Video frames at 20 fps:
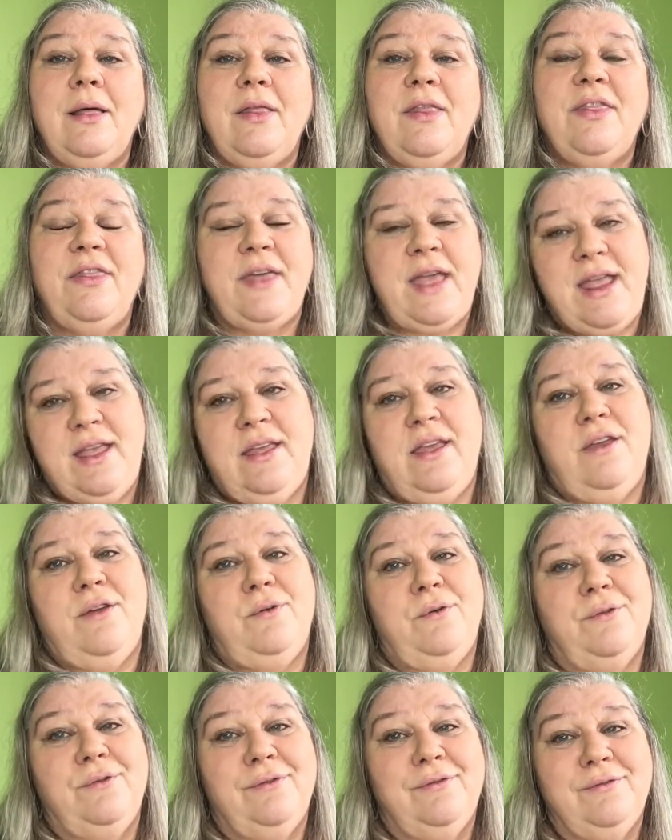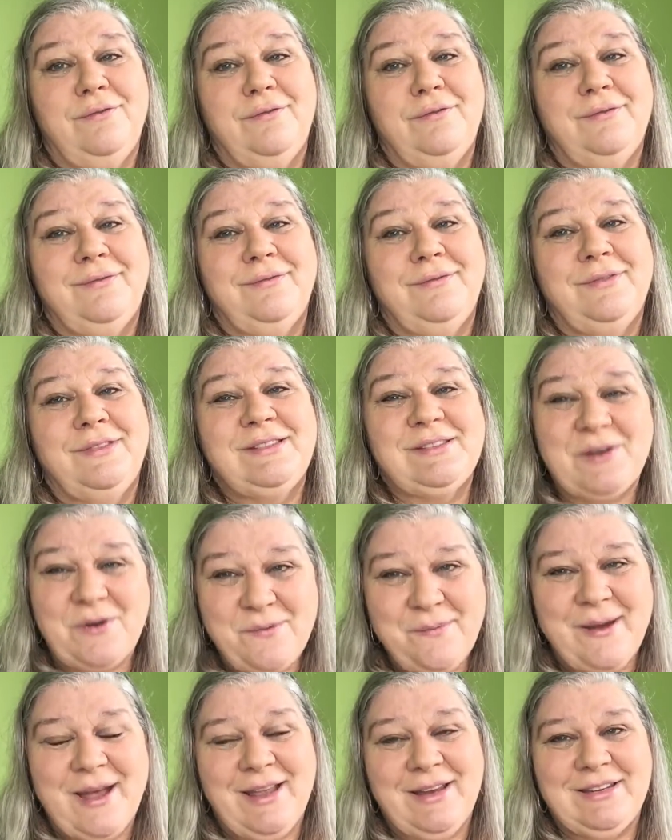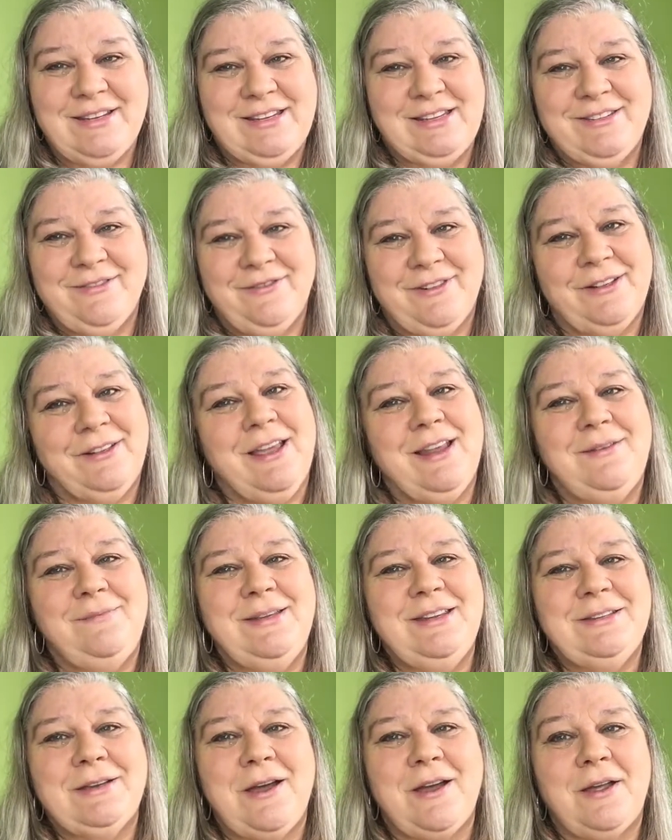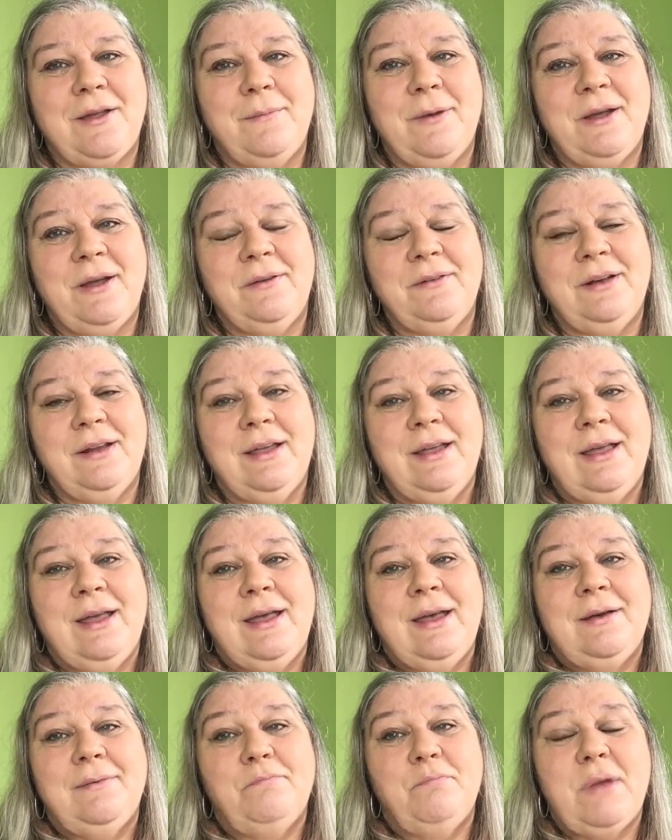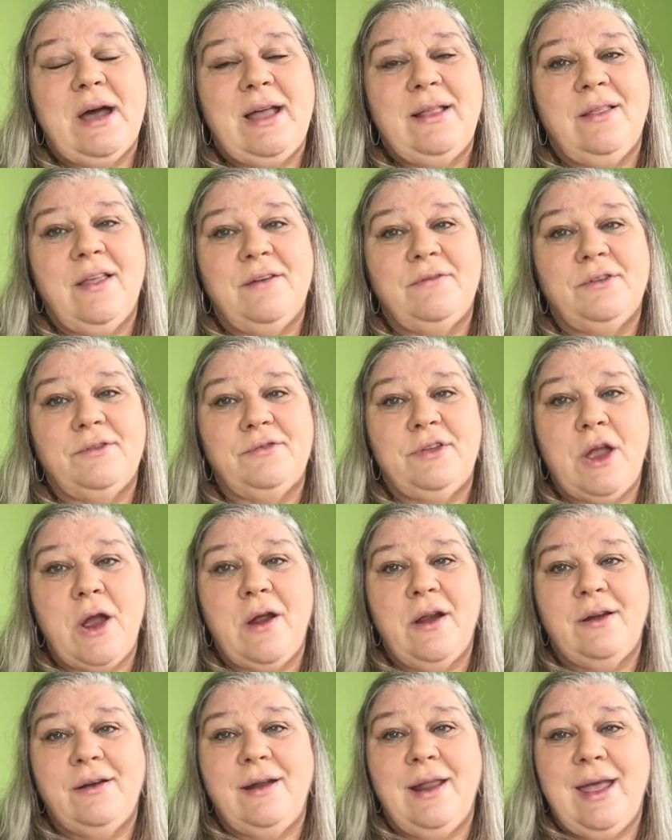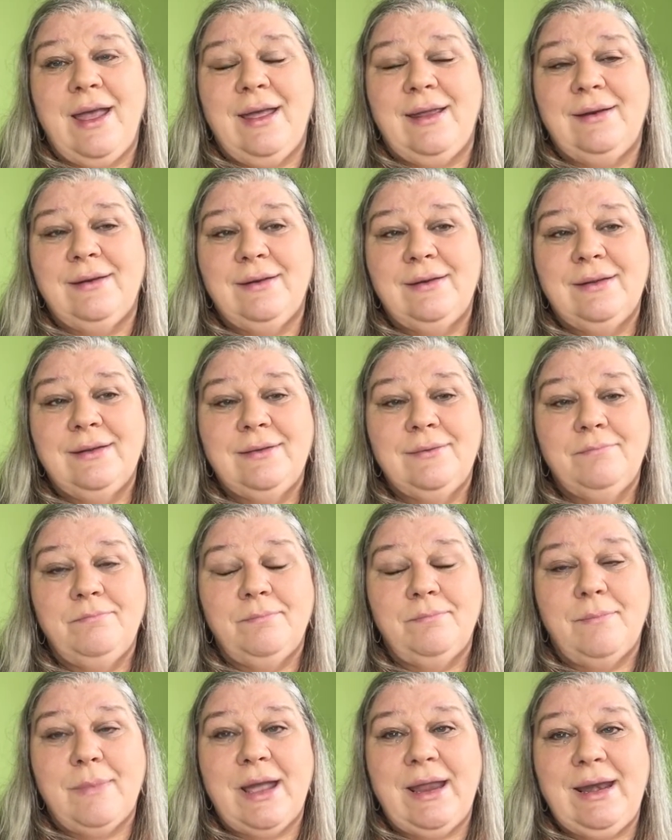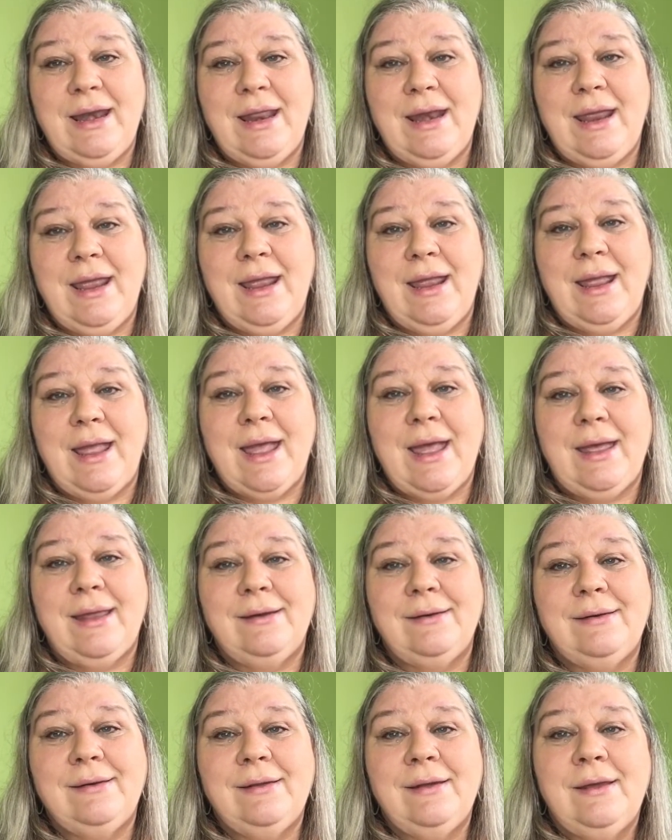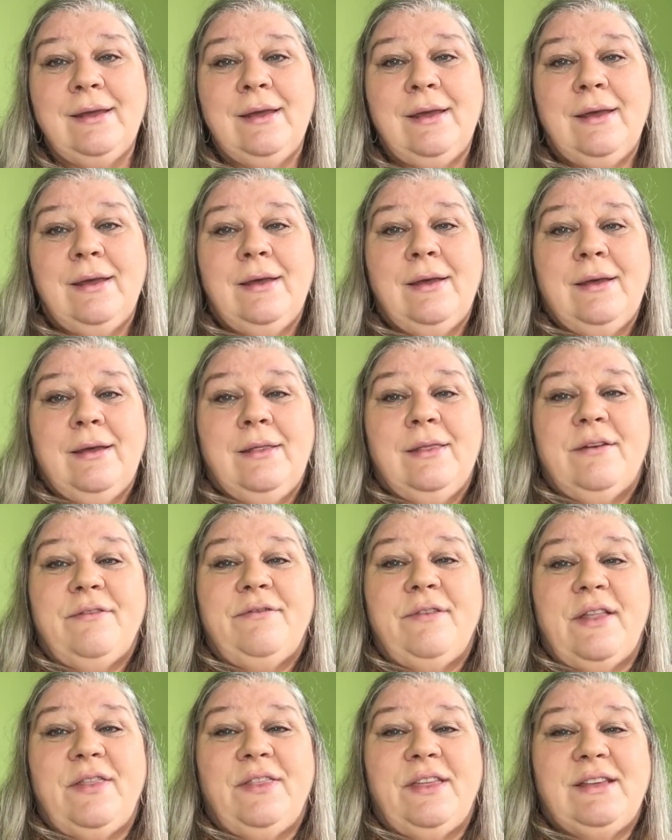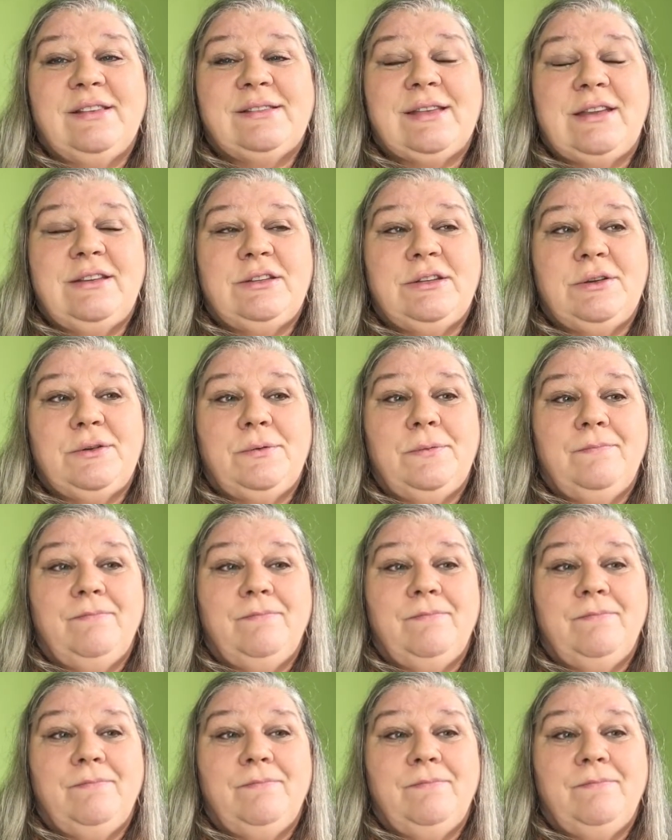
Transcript: Thank you so much for letting me talk about my love of yarn and my knitting and the fun things I do.